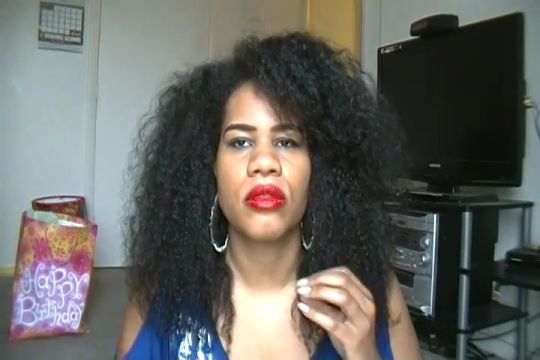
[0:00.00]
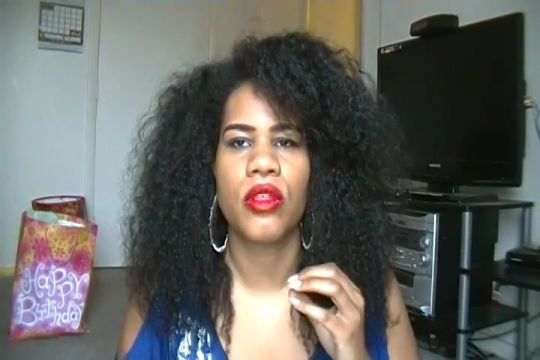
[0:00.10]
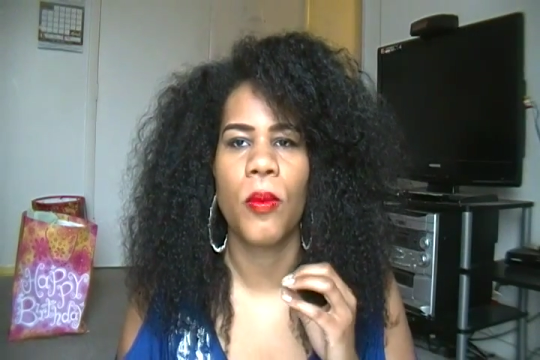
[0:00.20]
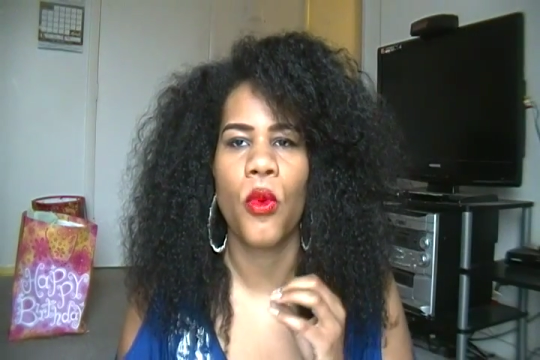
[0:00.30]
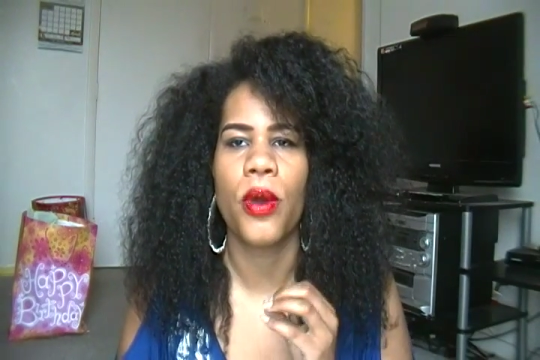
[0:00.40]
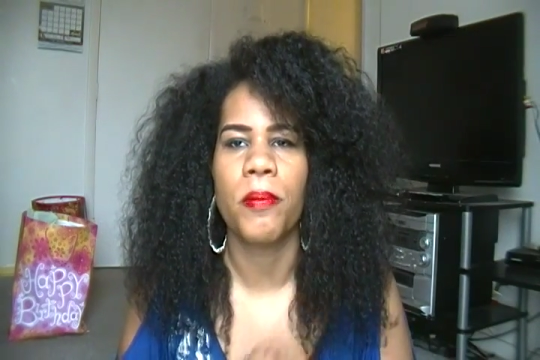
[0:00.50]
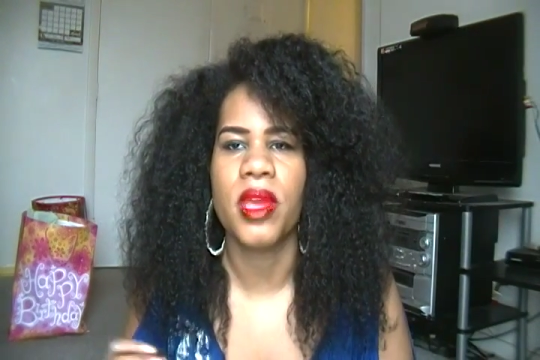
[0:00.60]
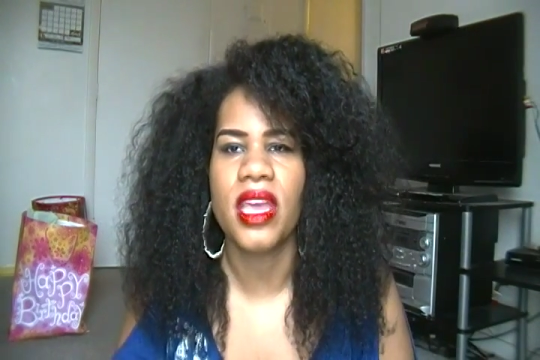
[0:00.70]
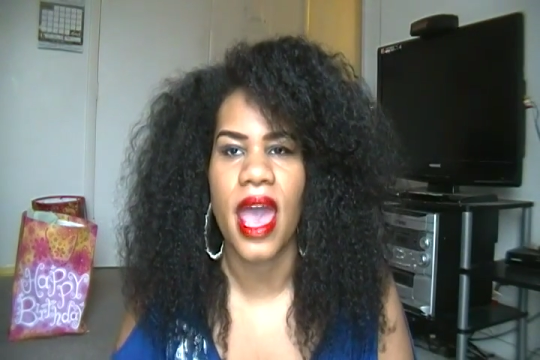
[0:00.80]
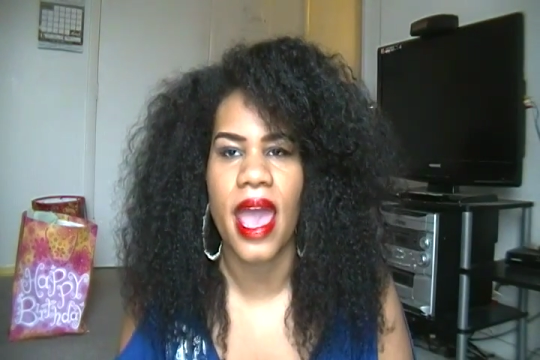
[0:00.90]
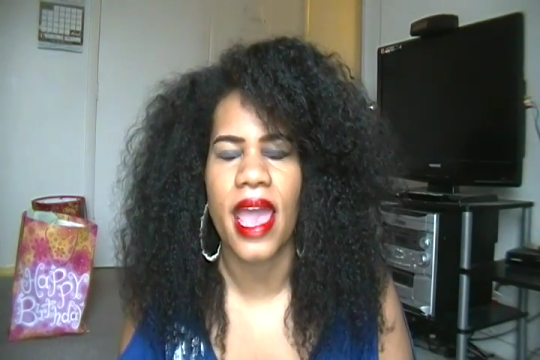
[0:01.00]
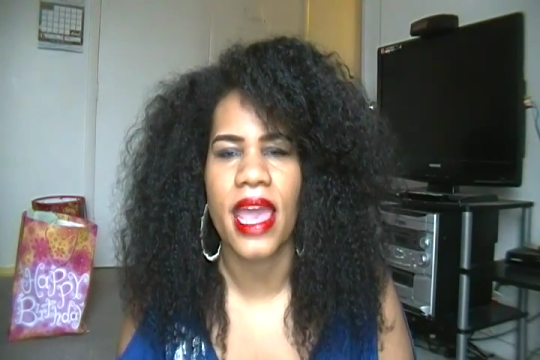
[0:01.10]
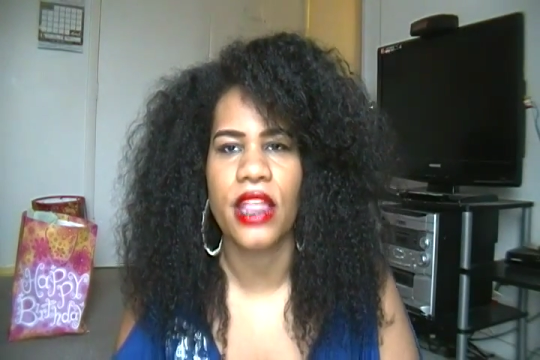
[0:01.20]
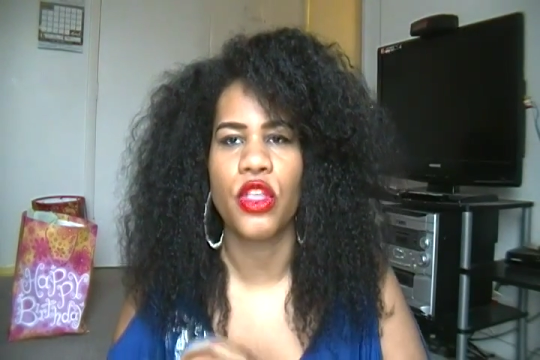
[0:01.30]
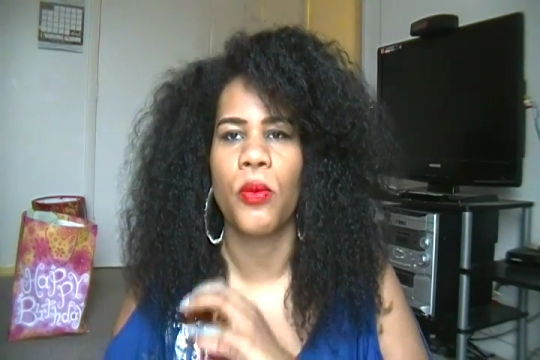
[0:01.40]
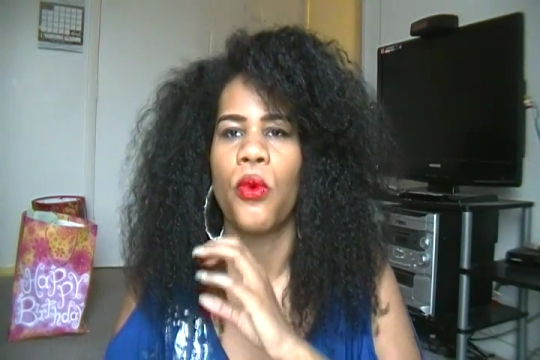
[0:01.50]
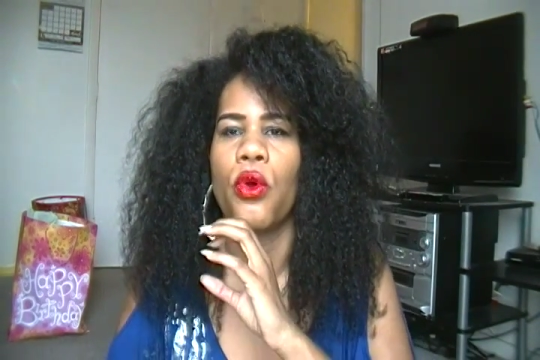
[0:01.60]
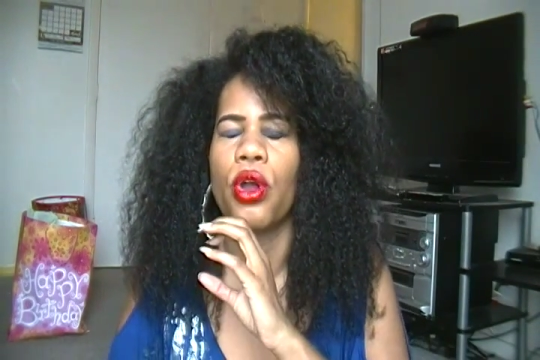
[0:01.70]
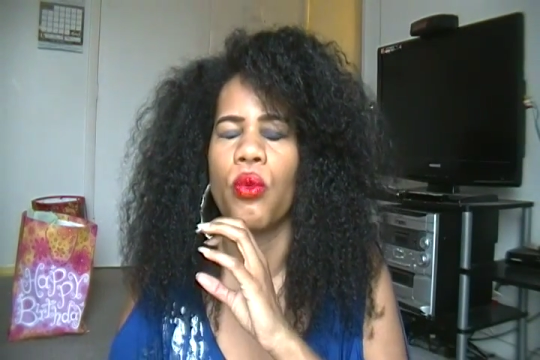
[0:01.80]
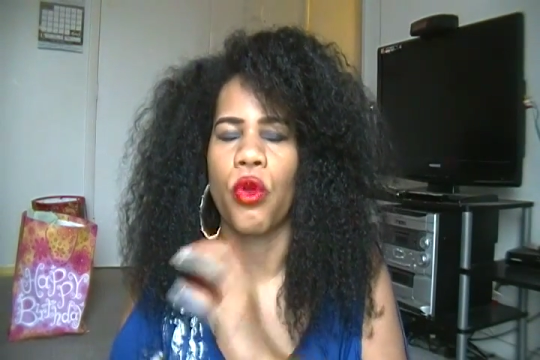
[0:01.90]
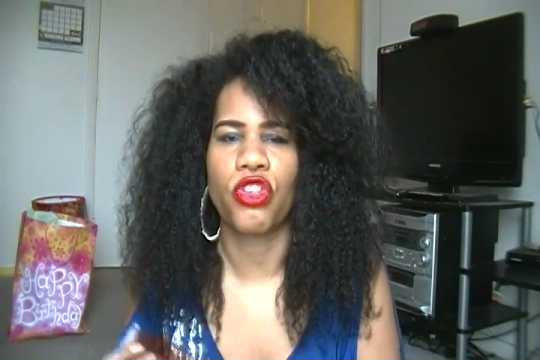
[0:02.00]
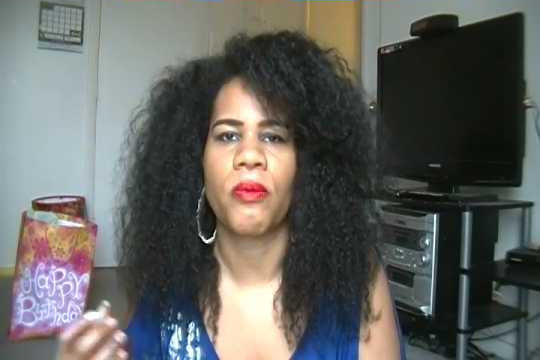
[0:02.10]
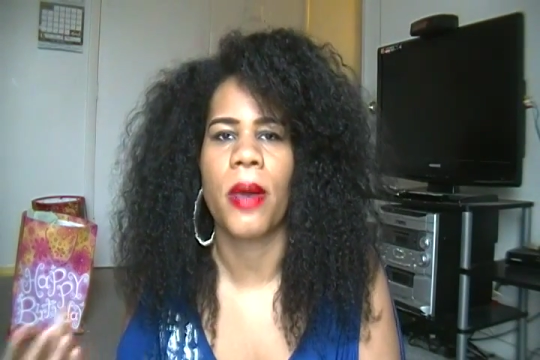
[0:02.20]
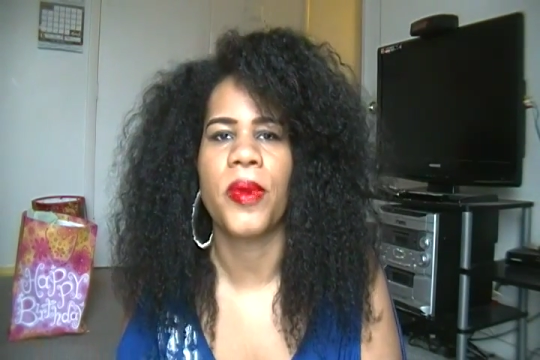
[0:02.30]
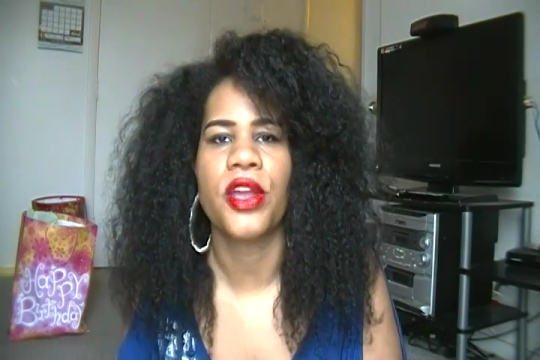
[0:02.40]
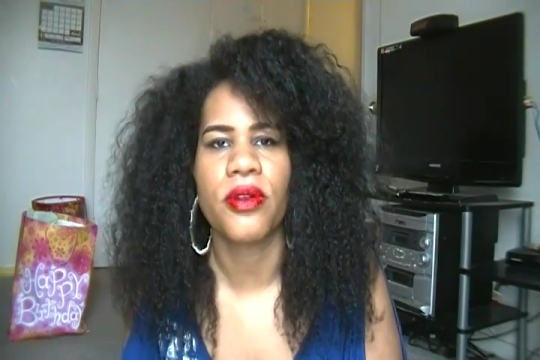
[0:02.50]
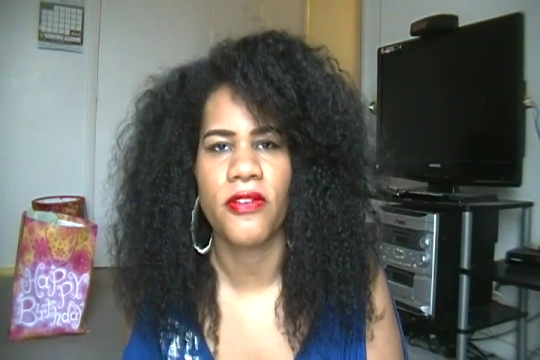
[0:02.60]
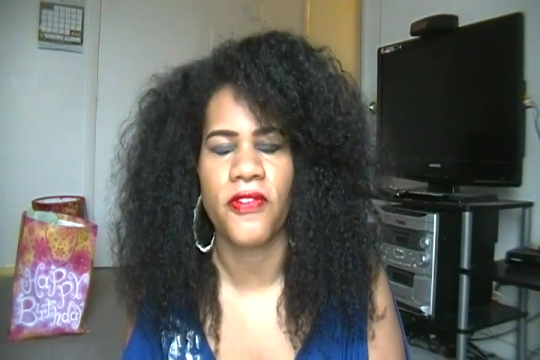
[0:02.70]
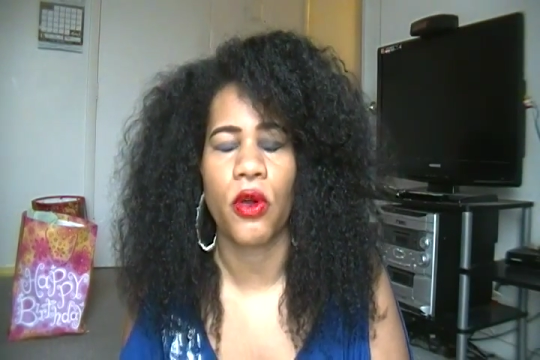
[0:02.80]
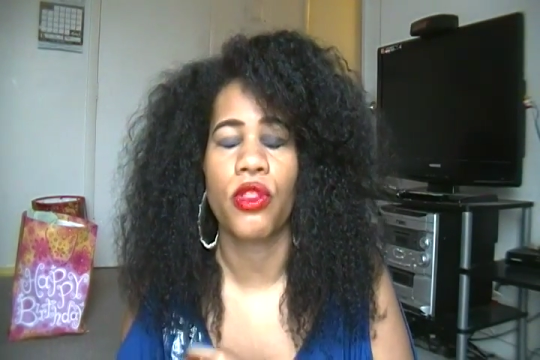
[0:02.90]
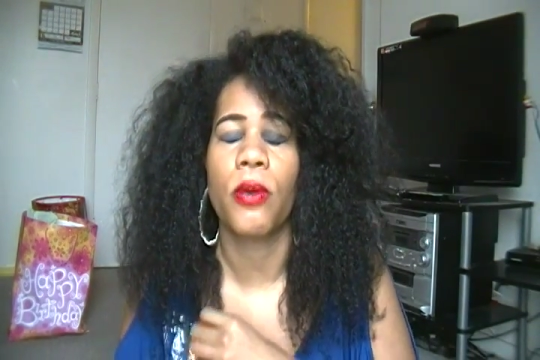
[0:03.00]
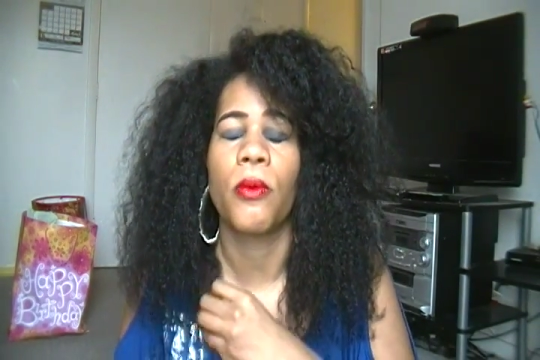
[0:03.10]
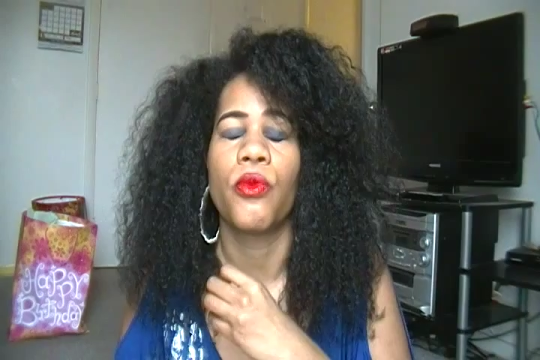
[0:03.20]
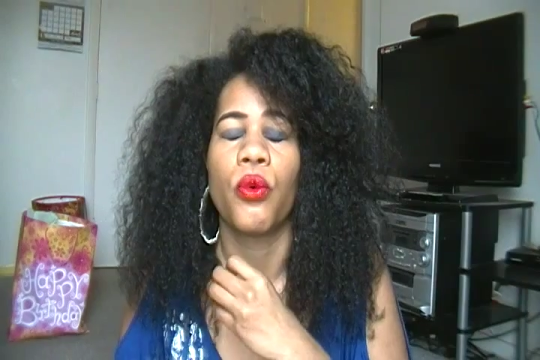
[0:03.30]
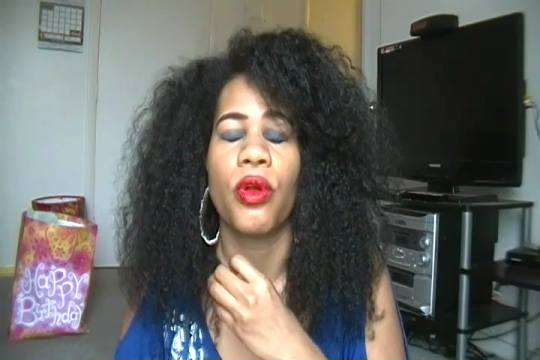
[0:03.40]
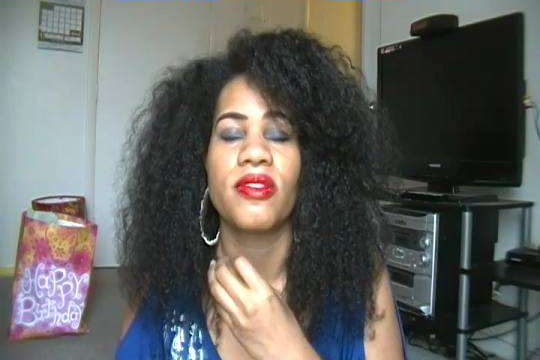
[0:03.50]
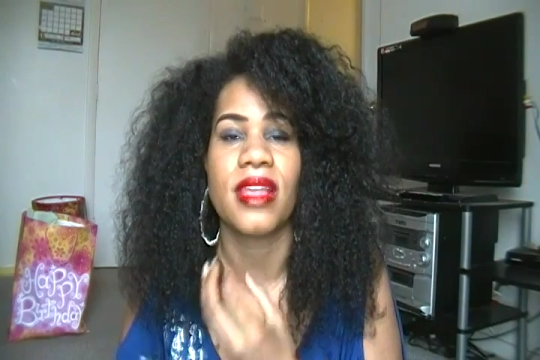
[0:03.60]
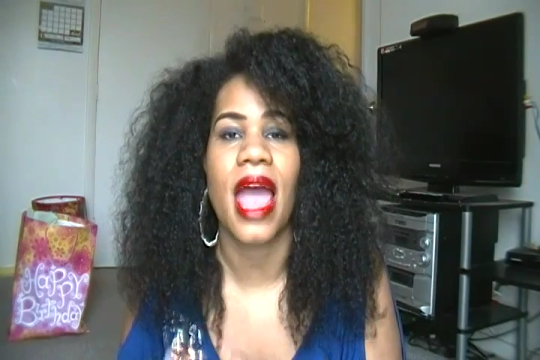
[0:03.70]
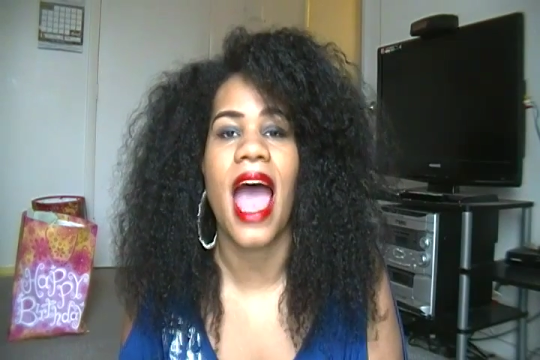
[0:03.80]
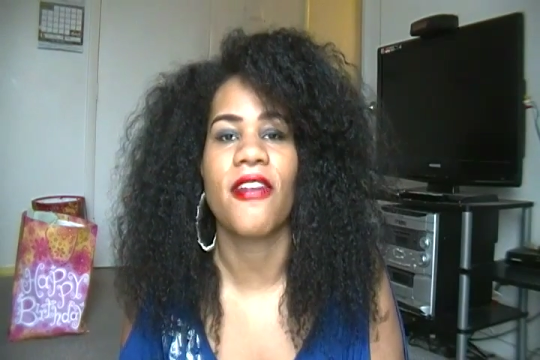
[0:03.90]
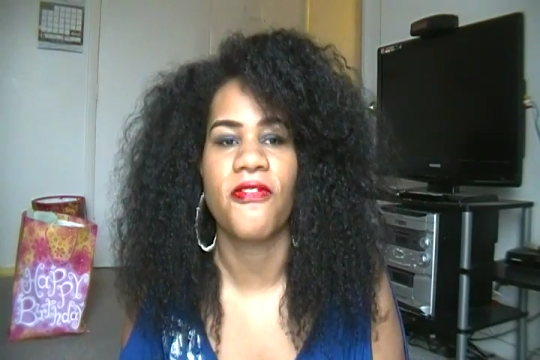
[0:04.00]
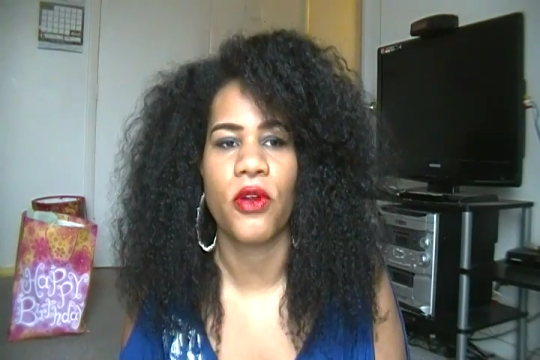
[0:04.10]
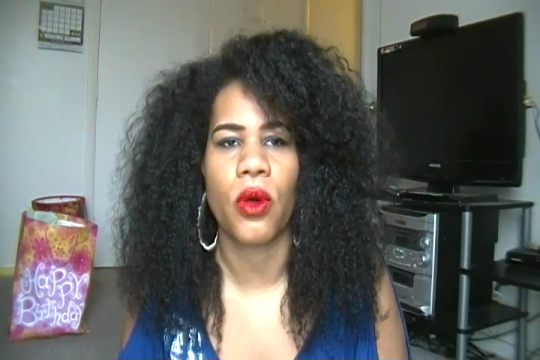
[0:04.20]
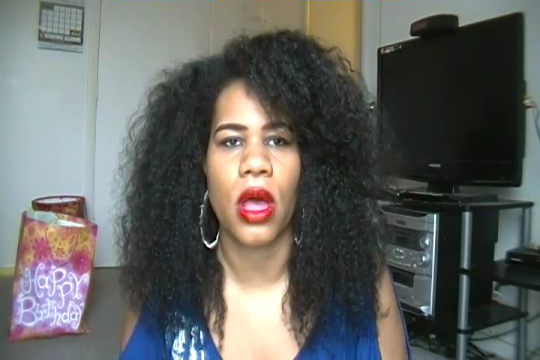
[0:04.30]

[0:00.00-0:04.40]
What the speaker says: the more meat I ate, the more worse my period felt, or the worse that I felt.